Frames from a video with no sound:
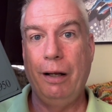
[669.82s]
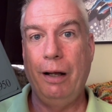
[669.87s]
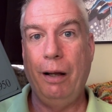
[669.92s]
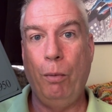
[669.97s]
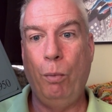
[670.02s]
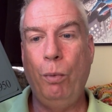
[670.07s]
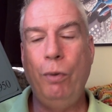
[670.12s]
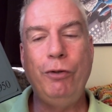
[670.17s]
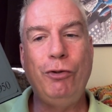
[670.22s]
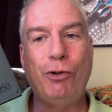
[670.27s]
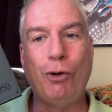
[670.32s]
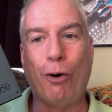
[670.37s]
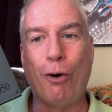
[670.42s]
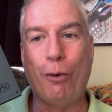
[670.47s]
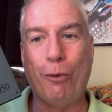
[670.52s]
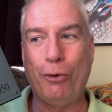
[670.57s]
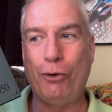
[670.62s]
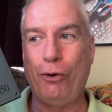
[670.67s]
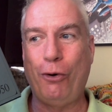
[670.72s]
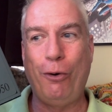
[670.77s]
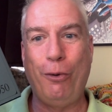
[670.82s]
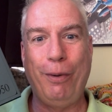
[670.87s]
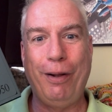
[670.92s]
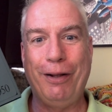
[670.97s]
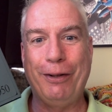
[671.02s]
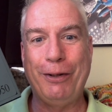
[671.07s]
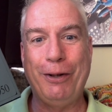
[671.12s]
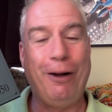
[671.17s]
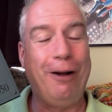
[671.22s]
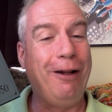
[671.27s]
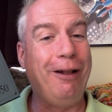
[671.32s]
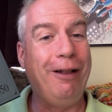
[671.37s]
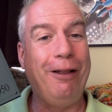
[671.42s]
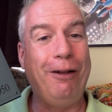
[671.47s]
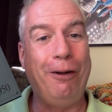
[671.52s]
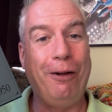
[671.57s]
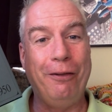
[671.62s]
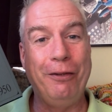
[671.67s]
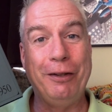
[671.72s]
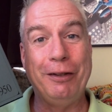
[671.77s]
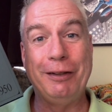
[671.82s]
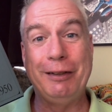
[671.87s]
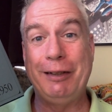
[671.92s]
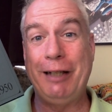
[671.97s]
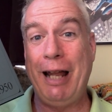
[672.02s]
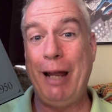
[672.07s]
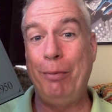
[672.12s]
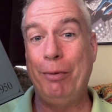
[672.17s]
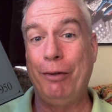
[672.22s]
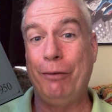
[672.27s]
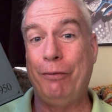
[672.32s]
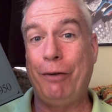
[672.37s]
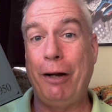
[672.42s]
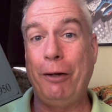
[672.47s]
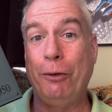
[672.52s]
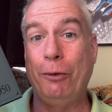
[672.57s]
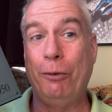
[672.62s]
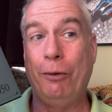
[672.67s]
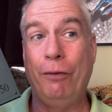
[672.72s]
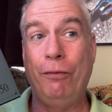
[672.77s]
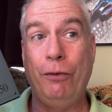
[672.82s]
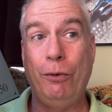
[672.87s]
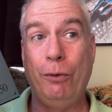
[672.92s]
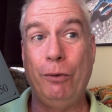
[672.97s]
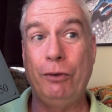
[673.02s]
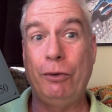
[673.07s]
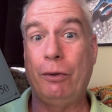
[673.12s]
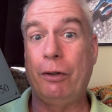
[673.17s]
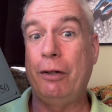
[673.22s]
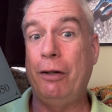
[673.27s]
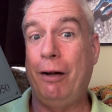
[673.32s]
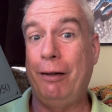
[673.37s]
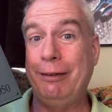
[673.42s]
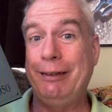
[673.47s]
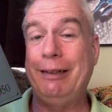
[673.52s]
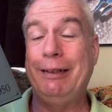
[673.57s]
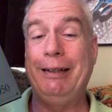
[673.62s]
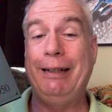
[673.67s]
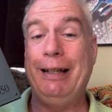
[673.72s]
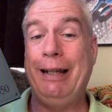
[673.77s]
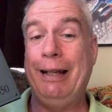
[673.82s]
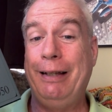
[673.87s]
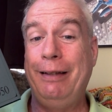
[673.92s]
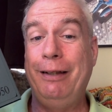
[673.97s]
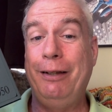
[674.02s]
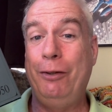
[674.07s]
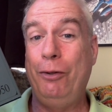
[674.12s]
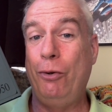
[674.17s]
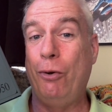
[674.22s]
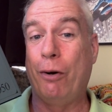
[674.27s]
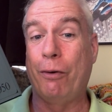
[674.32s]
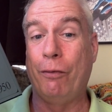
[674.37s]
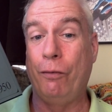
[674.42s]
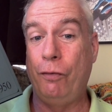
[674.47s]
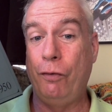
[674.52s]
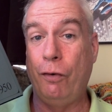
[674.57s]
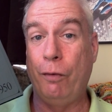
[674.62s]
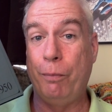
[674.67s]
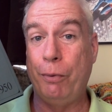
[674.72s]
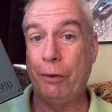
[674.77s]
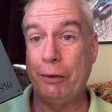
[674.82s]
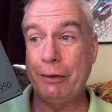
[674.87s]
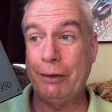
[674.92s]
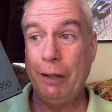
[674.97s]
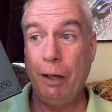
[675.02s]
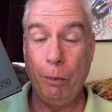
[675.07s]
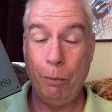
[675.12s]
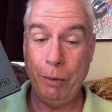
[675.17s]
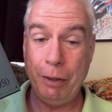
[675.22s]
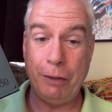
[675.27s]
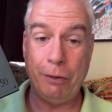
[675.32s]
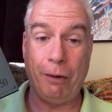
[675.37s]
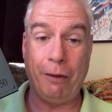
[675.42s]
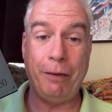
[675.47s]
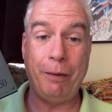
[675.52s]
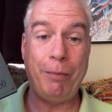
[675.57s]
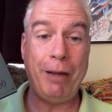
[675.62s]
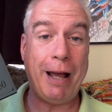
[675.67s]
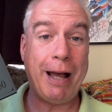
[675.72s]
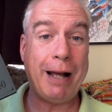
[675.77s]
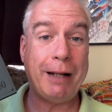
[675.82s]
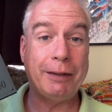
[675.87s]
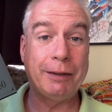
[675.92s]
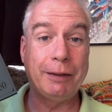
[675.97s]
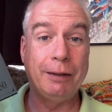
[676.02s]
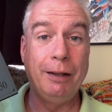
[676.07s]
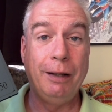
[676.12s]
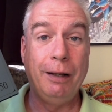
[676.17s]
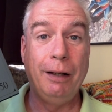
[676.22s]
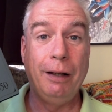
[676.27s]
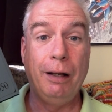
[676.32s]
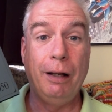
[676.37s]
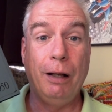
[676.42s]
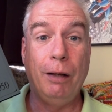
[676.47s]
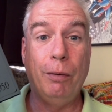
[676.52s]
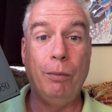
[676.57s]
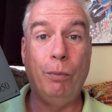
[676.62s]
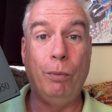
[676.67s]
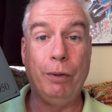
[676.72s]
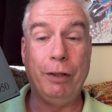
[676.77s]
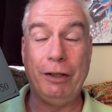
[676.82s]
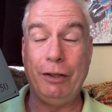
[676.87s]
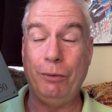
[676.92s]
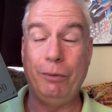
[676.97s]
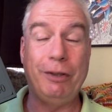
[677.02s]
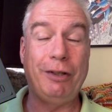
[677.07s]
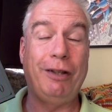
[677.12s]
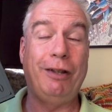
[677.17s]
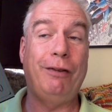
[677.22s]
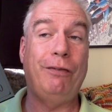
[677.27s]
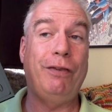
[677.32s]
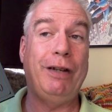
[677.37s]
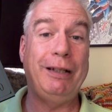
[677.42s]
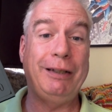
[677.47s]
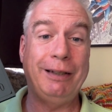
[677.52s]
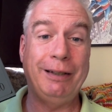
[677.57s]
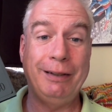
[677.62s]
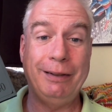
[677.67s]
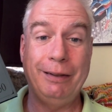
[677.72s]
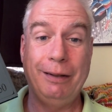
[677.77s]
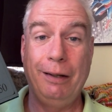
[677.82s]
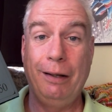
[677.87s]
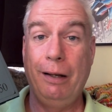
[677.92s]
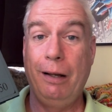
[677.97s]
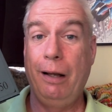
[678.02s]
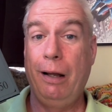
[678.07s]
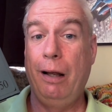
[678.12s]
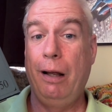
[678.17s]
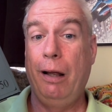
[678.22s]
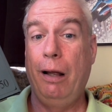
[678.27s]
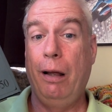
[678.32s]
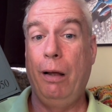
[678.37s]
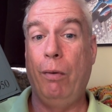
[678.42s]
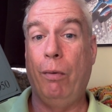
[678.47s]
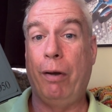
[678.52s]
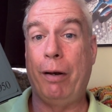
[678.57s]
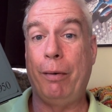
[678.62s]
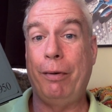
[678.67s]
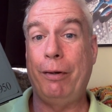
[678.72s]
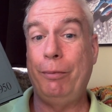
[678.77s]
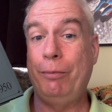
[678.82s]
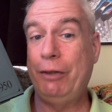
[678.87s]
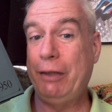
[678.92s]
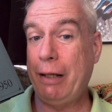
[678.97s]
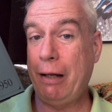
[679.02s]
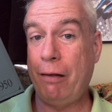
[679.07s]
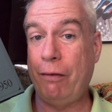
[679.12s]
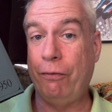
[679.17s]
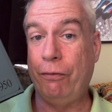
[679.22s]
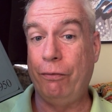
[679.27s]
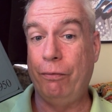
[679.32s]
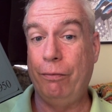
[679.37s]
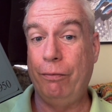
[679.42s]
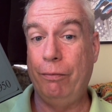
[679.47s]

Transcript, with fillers: would George Orwell call the stable of regular reviewers who are constantly in the New York Review of Books, would he call them hacks? Would he do it to their faces? What about himself?